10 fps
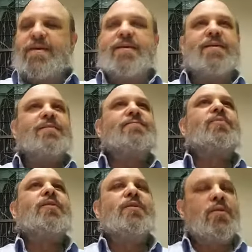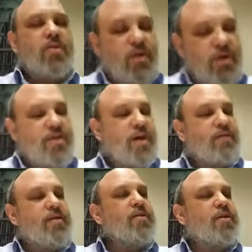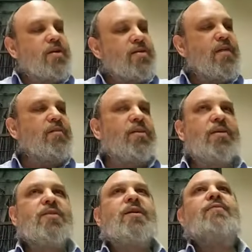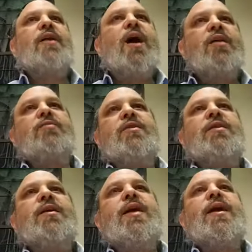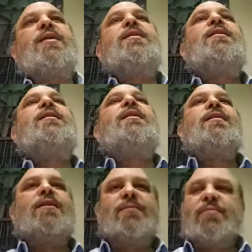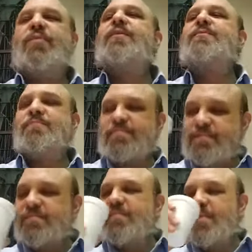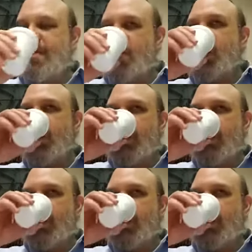these, these 37, 37, 37, 180. Stone, but the last time with pieces of stone that